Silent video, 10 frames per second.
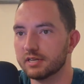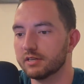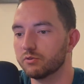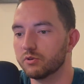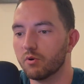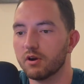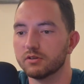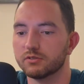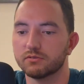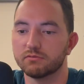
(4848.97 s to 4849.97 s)
and who you are
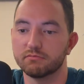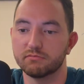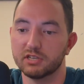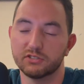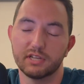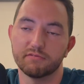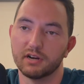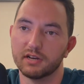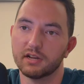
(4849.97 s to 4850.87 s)
is different.